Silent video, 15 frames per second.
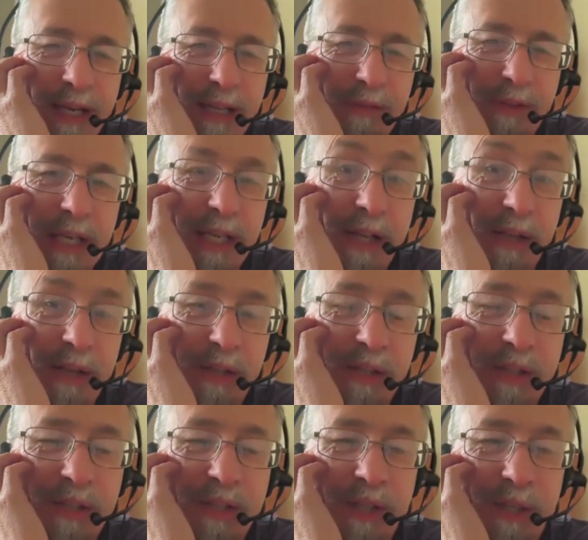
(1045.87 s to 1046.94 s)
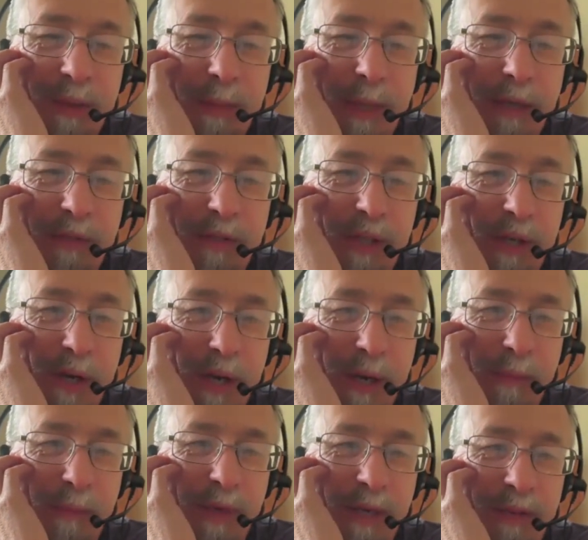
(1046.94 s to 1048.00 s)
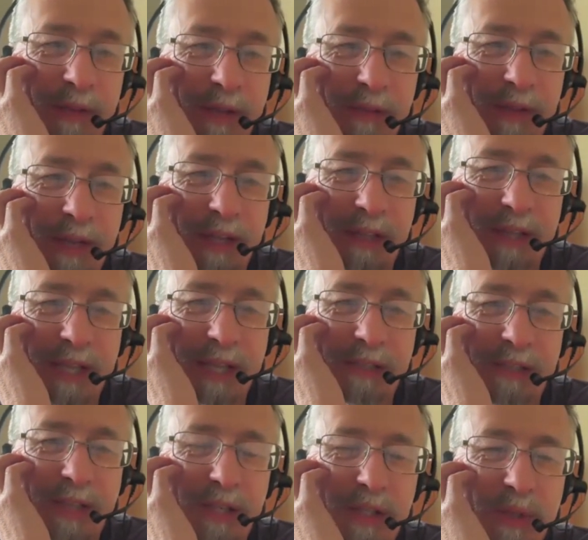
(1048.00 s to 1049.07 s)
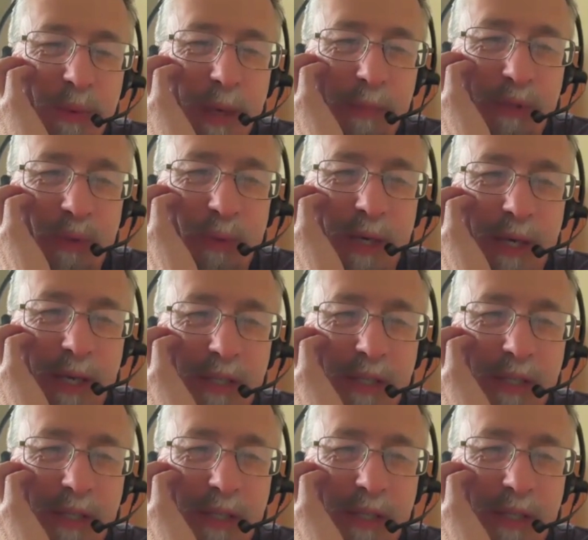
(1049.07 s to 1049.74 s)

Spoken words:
they last a certain amount of time, and then they're swept away.